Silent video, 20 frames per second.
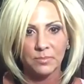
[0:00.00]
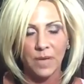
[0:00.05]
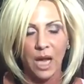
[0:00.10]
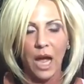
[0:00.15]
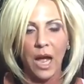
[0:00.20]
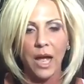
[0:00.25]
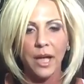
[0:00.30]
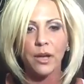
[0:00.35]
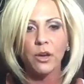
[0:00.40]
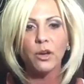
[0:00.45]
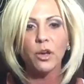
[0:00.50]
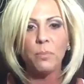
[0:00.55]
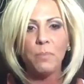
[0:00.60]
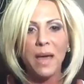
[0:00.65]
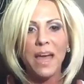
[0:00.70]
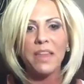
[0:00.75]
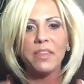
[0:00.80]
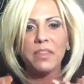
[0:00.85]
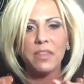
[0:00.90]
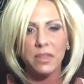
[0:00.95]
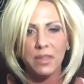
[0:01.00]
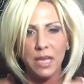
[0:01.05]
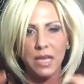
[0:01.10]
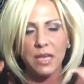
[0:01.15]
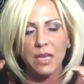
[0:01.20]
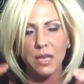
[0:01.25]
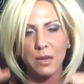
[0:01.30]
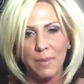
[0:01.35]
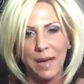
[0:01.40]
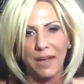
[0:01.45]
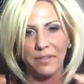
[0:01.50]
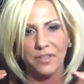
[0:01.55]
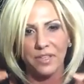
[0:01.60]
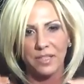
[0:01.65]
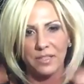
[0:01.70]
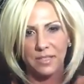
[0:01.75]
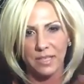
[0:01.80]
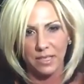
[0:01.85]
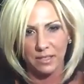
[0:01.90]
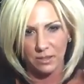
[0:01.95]
I go to bed thinking about
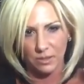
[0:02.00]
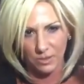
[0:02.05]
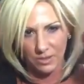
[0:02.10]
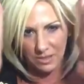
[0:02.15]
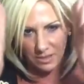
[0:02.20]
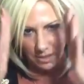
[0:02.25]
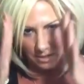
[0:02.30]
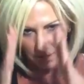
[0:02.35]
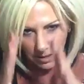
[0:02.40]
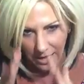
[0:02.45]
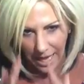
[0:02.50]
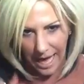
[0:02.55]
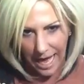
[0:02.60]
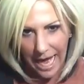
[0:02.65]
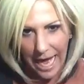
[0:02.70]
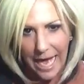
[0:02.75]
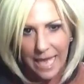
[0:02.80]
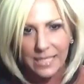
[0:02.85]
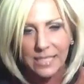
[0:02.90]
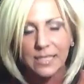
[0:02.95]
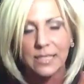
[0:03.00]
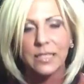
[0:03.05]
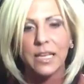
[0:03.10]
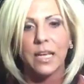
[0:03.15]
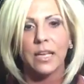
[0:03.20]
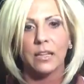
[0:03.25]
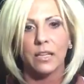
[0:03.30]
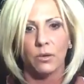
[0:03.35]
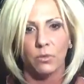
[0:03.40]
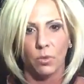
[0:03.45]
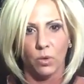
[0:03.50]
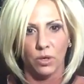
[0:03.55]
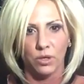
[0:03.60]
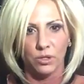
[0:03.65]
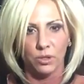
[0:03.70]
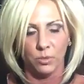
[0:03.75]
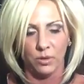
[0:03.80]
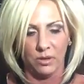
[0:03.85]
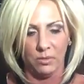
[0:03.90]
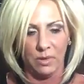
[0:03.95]
these things, so it's the last thing that
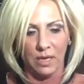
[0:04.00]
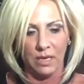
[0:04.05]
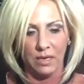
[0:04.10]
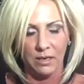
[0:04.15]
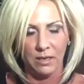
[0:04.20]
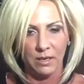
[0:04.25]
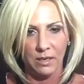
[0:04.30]
rolls with me.